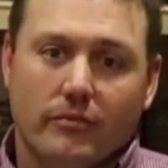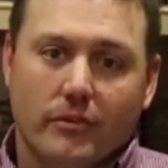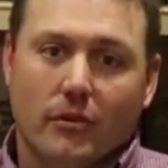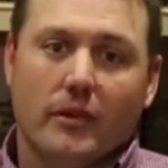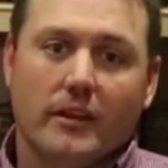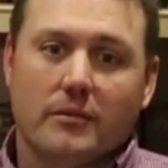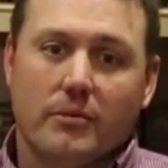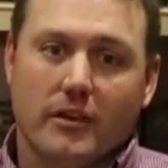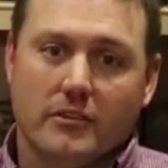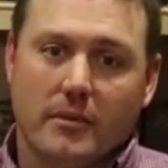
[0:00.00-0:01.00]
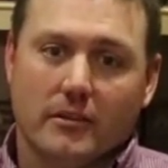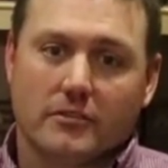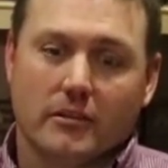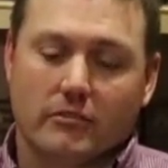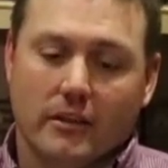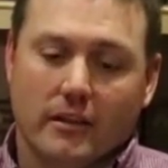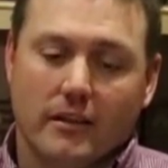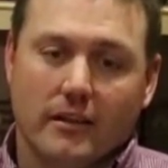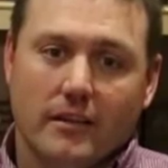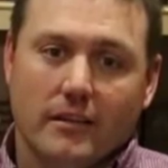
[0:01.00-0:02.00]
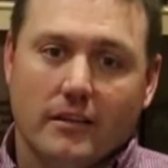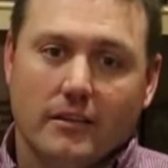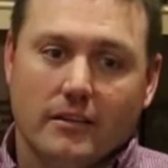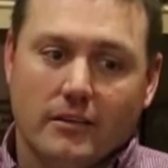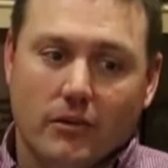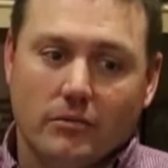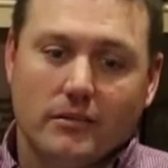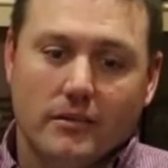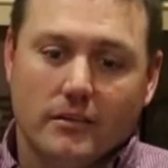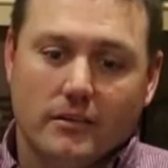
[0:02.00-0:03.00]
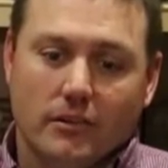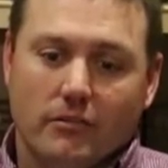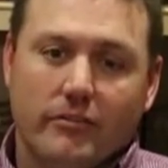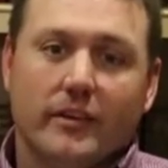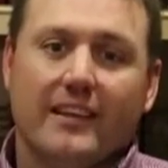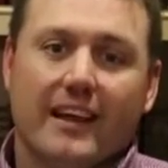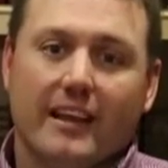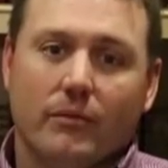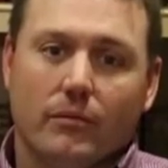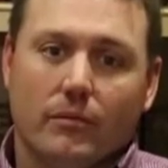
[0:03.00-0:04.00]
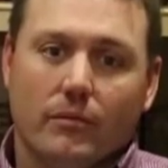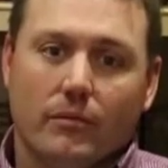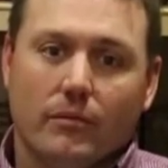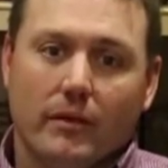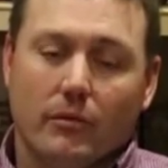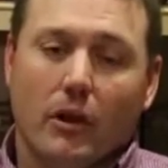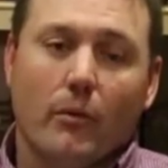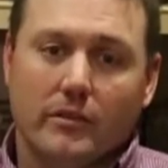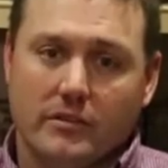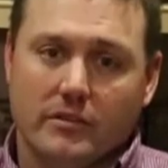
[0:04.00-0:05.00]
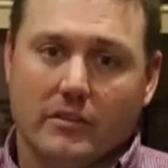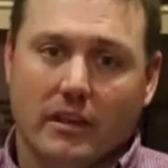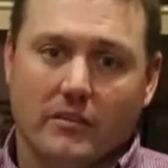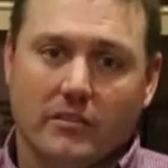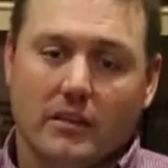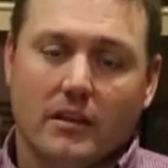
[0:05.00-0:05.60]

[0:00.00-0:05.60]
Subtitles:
don't get depressed about suffering. Don't feel like it will always exist.